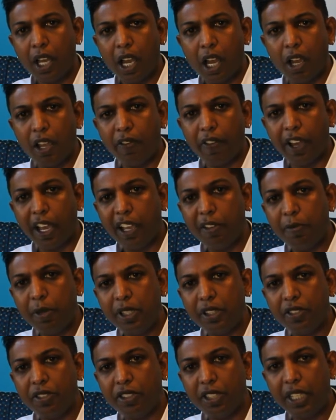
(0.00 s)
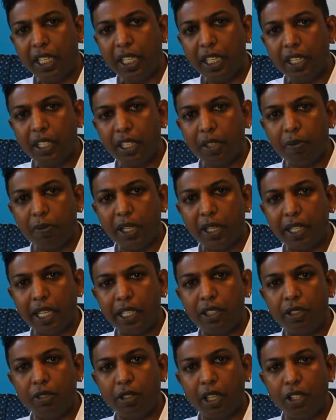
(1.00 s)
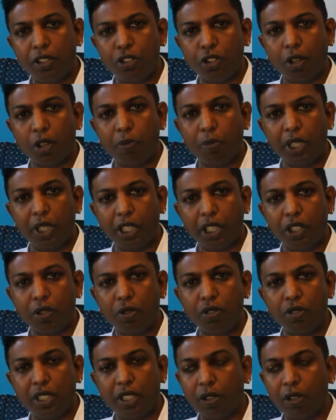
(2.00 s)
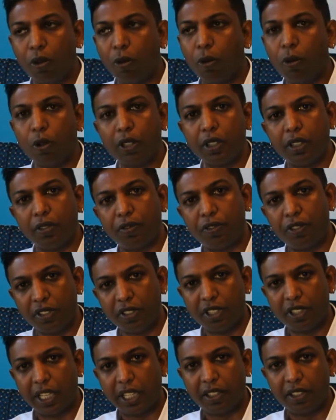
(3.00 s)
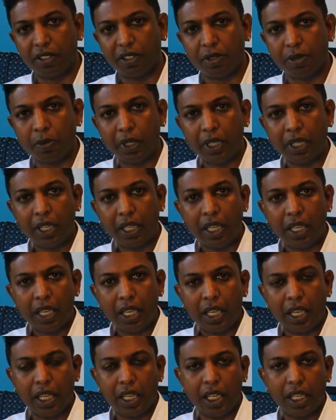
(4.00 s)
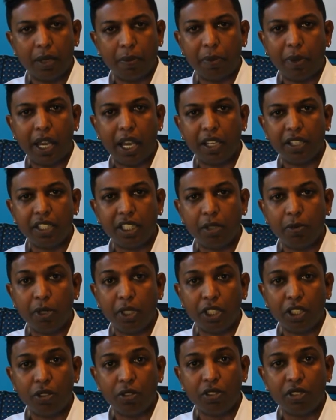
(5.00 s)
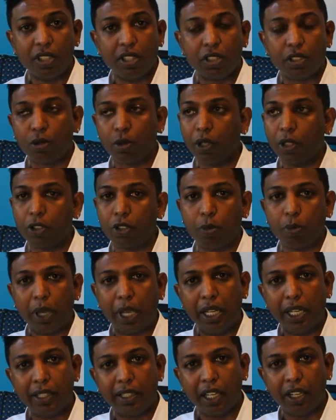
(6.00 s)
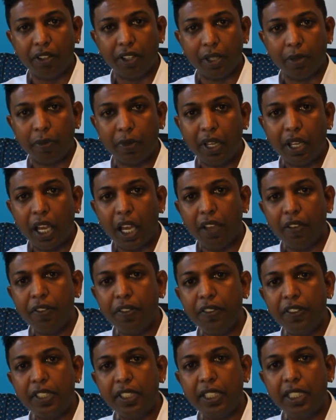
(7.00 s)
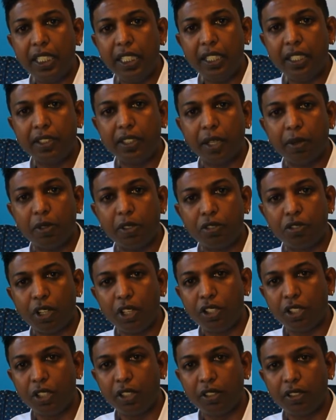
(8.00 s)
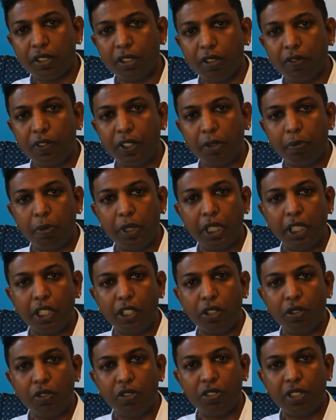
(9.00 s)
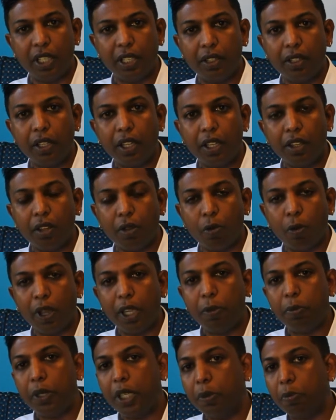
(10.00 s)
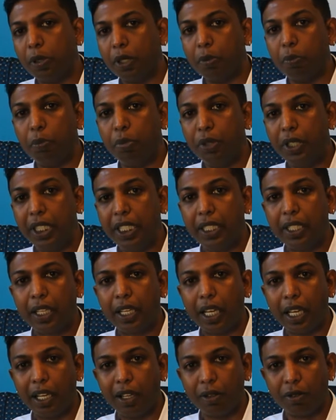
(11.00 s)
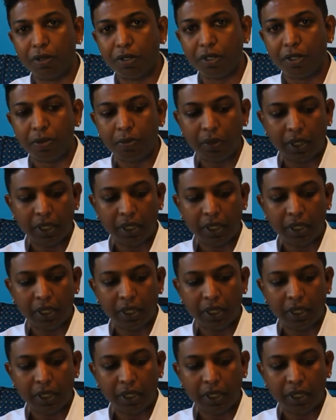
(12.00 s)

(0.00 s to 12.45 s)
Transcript: However, I've been seeing it in my day-to-day job being used in all different sectors. I see it being used in the soil to pellet area. I've even seen demonstrations of it being used in the way people breed cows.